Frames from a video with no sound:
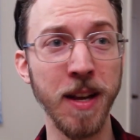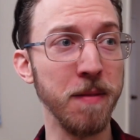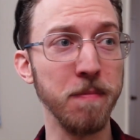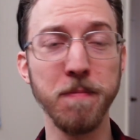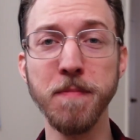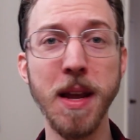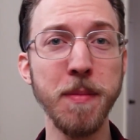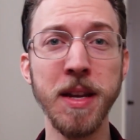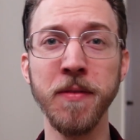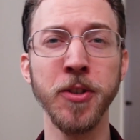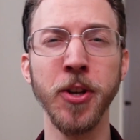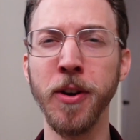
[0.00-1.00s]
and maybe
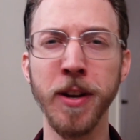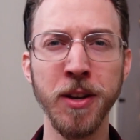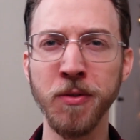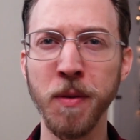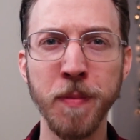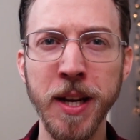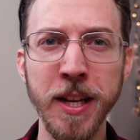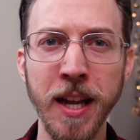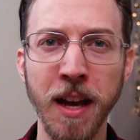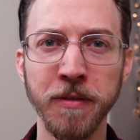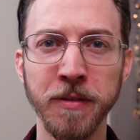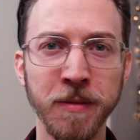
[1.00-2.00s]
even turn it into a
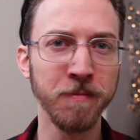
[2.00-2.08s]
PDF.